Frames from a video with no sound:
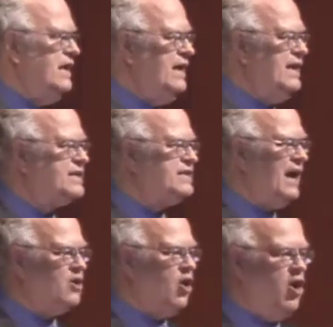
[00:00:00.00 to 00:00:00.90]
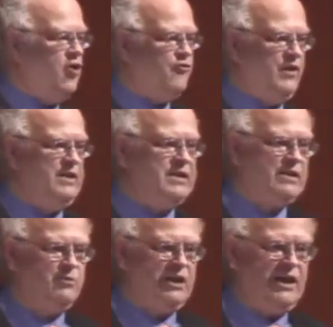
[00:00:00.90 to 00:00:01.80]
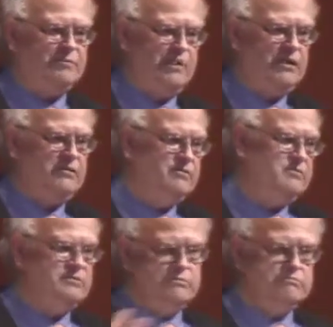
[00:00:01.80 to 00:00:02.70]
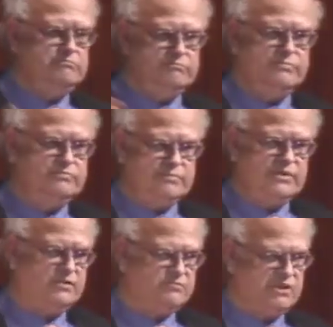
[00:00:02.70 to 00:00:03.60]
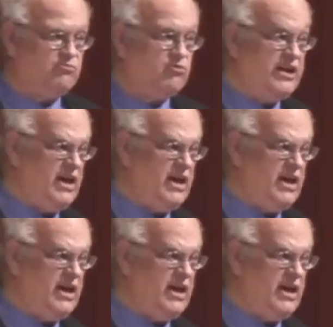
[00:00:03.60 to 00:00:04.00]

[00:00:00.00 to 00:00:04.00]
It's not often that someone like me who doesn't really write